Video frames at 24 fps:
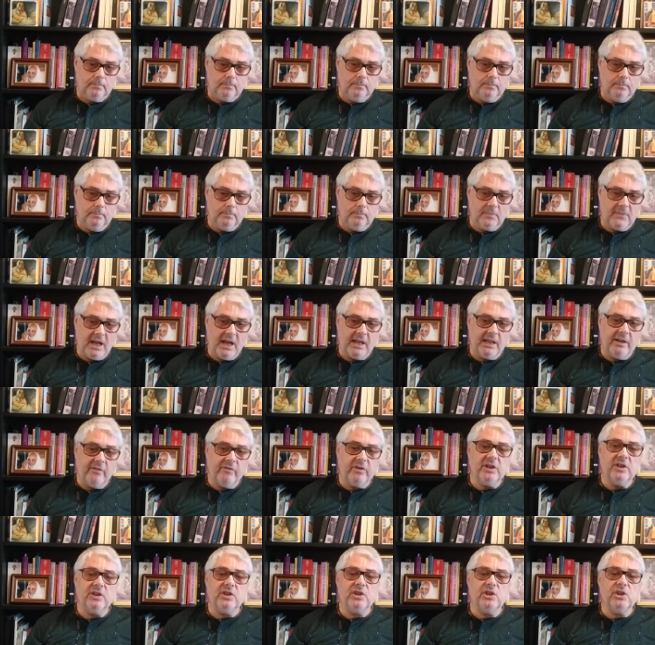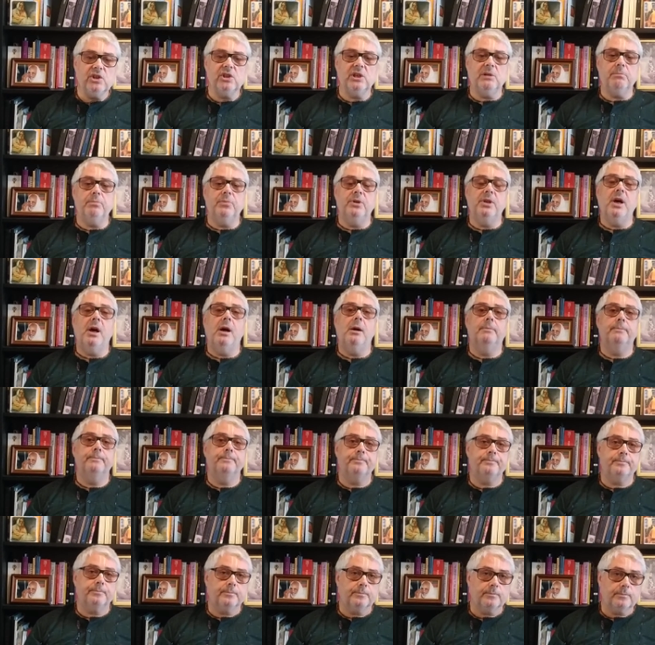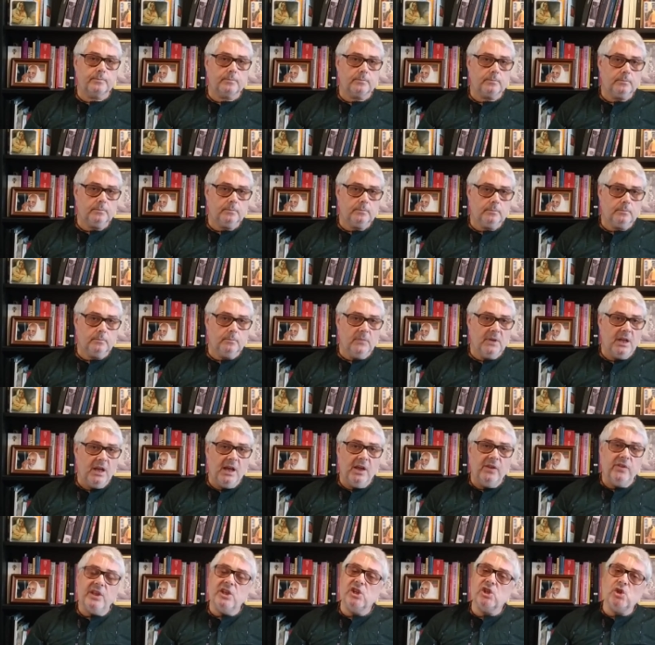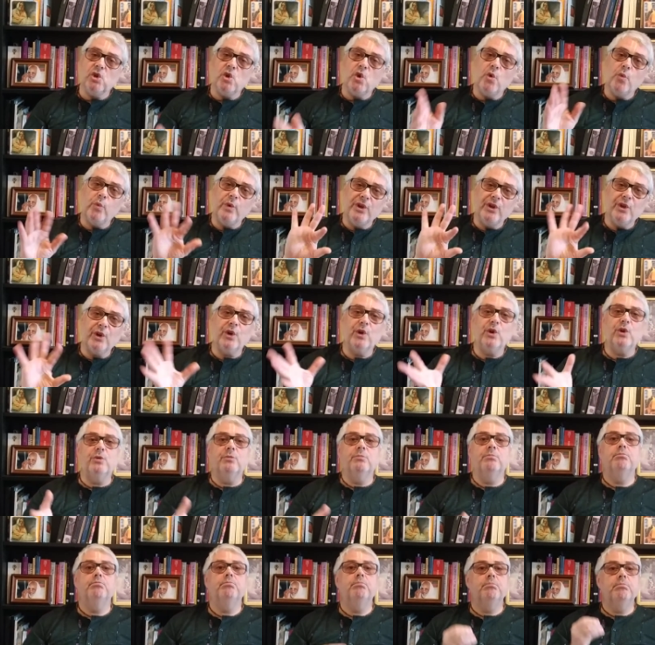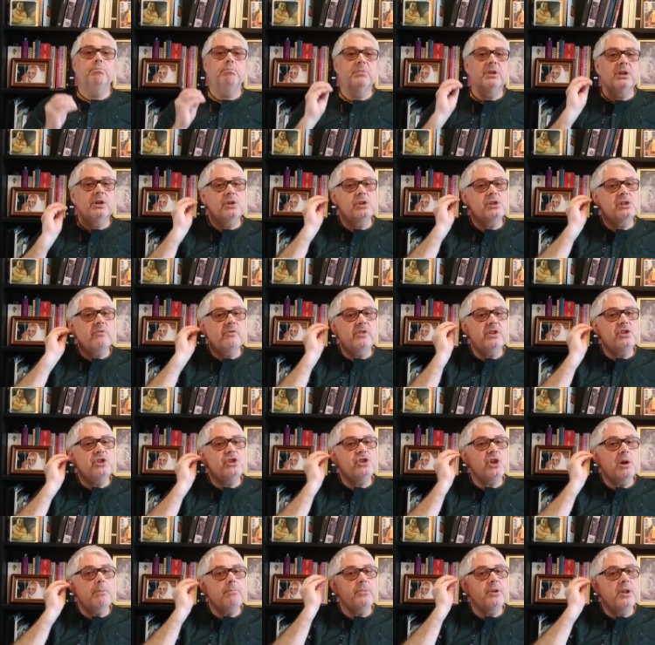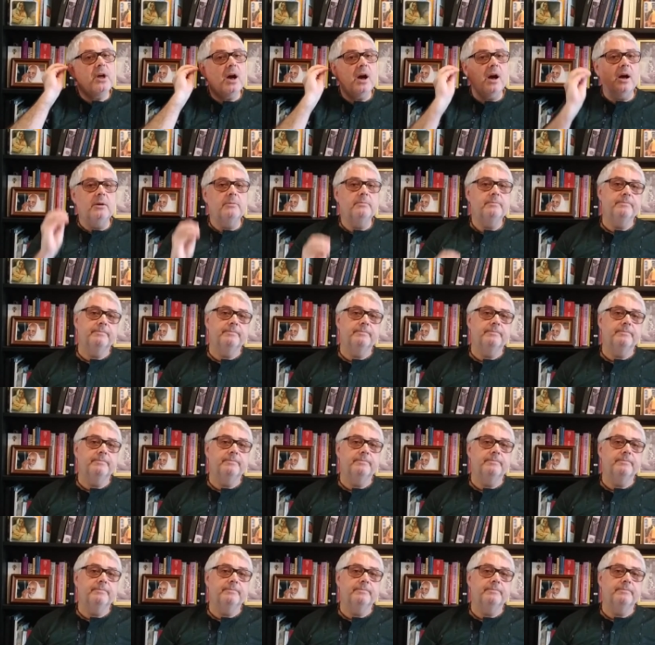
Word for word: Mm, anavriti shabda. There's no return because of this shabda.